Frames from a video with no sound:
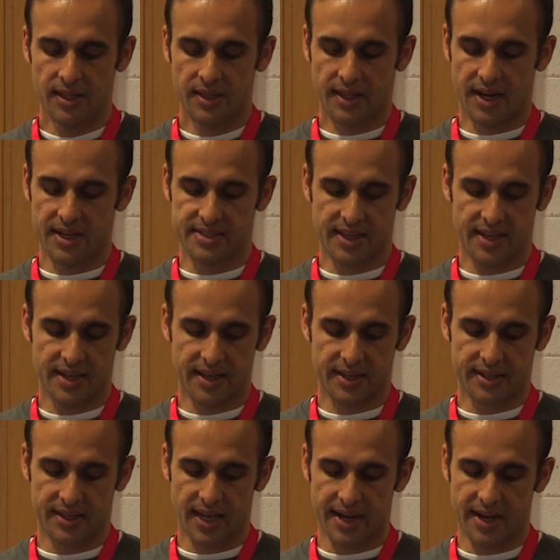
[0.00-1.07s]
There's a
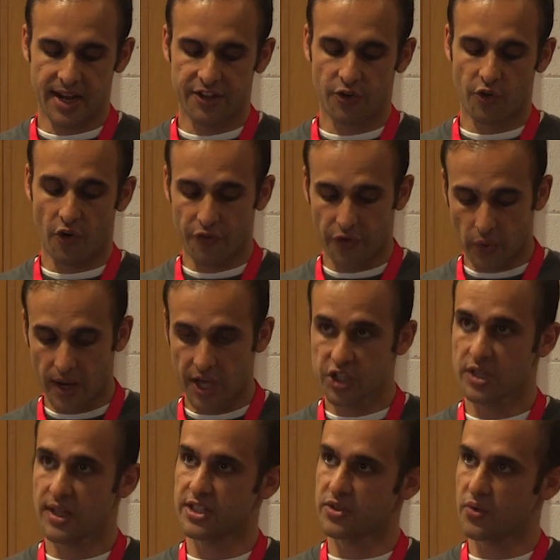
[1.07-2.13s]
Knative
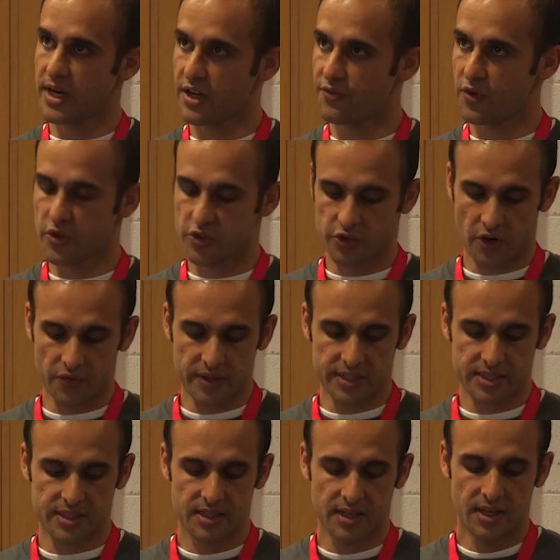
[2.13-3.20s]
configuration that's created for the
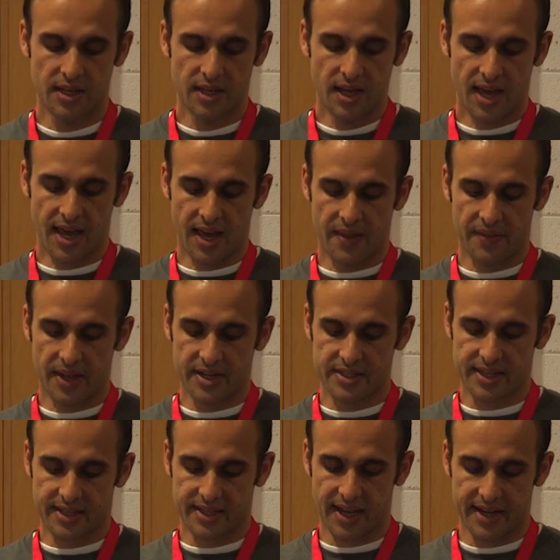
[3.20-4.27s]
service. And
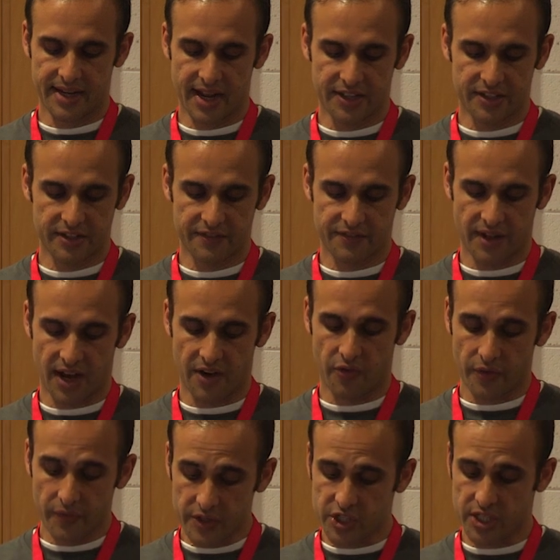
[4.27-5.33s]
there's a Knative
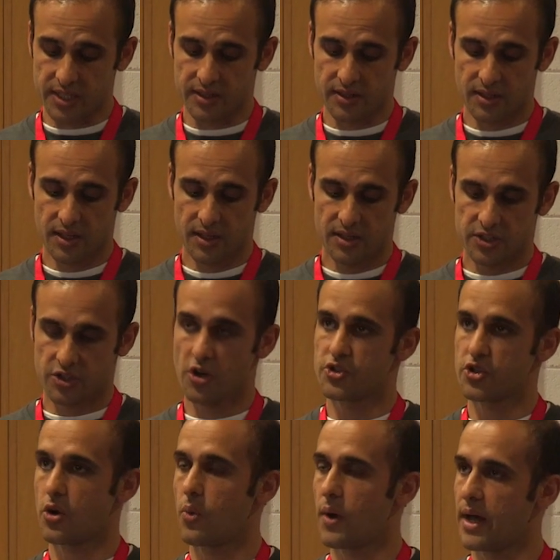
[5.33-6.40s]
revision
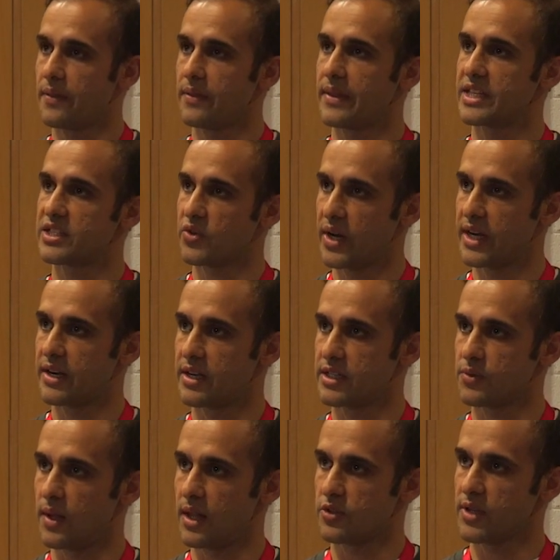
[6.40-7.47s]
001 that's created
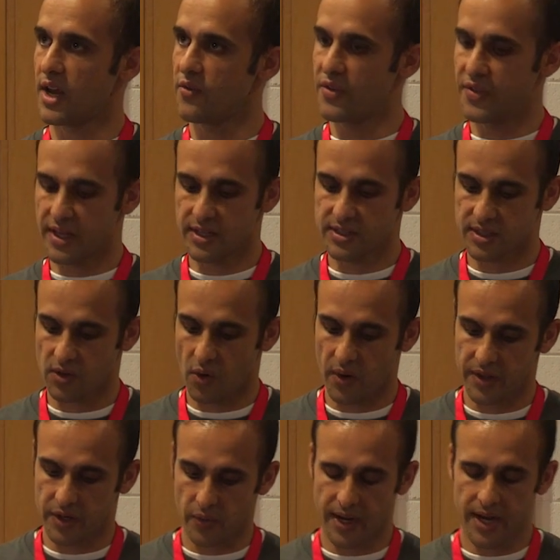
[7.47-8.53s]
as well. So everything is
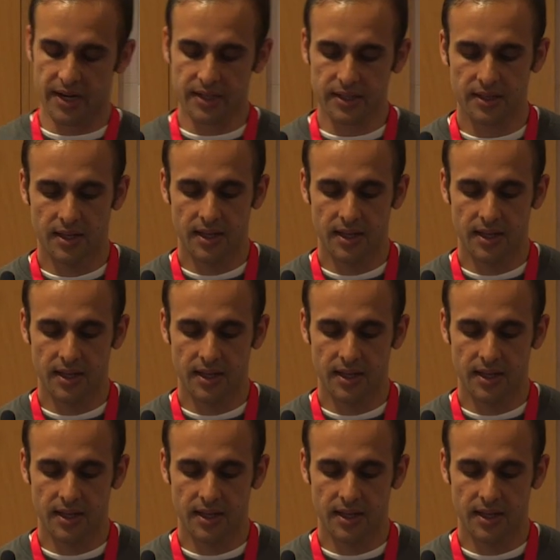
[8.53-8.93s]
already created.